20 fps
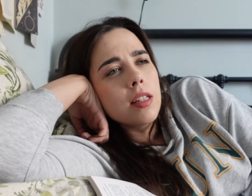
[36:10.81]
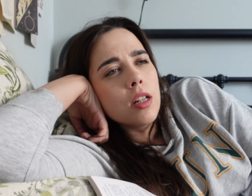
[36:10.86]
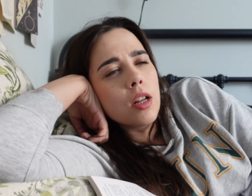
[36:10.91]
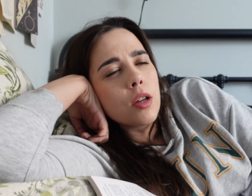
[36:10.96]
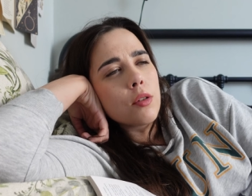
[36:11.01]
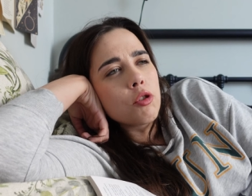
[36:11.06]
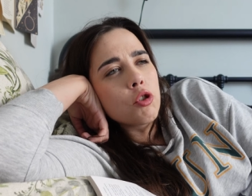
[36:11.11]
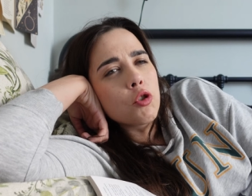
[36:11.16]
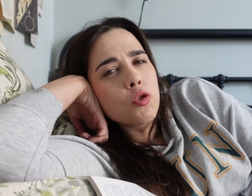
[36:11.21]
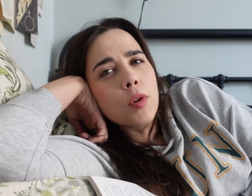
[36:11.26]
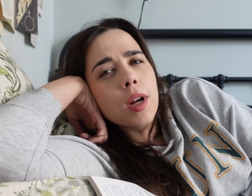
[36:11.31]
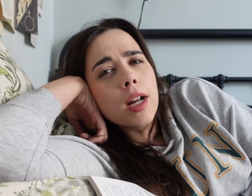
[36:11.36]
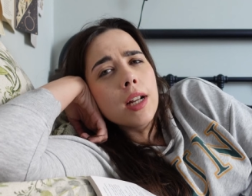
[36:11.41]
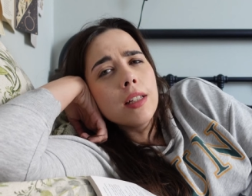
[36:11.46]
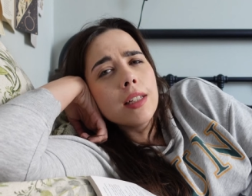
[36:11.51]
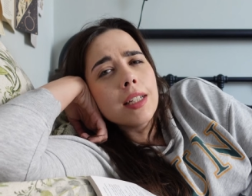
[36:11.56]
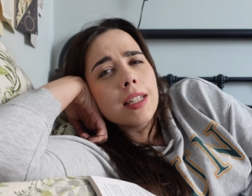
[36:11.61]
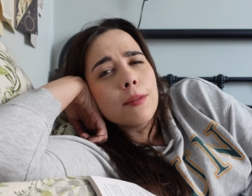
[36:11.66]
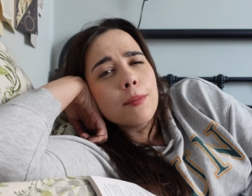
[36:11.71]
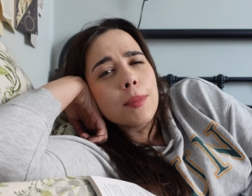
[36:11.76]
you know,
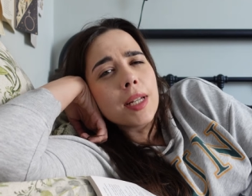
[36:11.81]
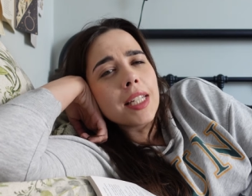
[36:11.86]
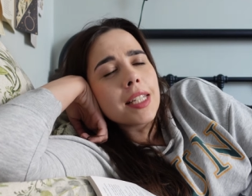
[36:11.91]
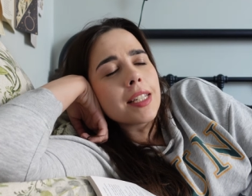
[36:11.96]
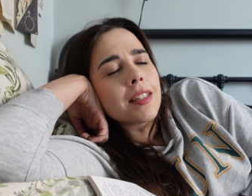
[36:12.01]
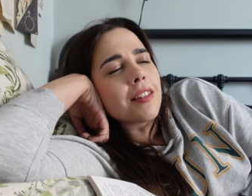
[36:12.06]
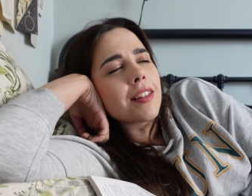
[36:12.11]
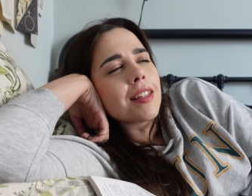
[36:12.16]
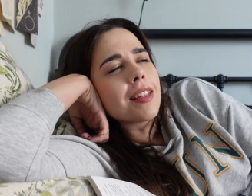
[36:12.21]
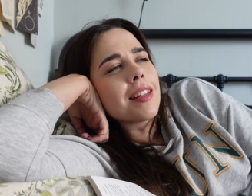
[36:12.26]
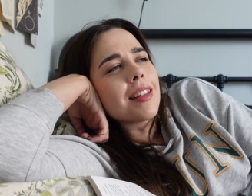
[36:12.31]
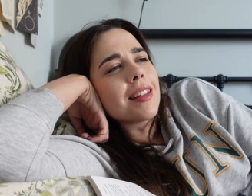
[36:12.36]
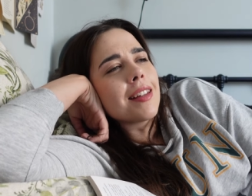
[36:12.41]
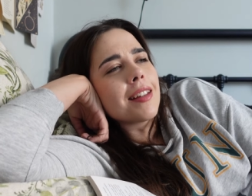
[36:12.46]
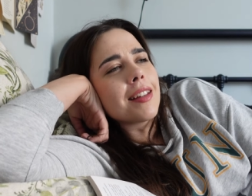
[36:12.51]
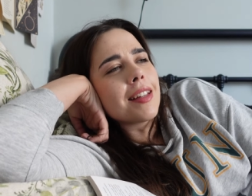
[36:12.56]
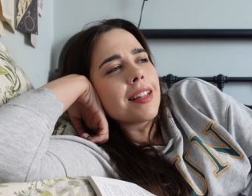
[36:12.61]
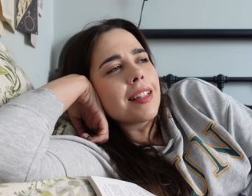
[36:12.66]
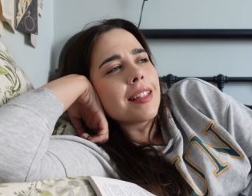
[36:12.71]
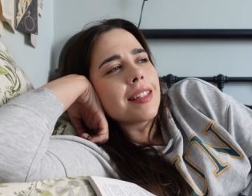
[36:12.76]
struggling mentally,
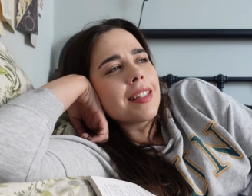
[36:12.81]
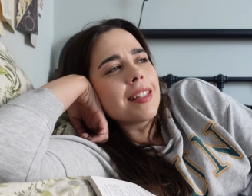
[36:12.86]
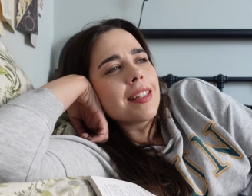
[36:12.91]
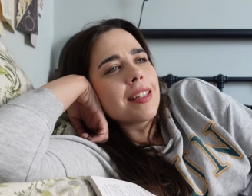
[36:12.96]
and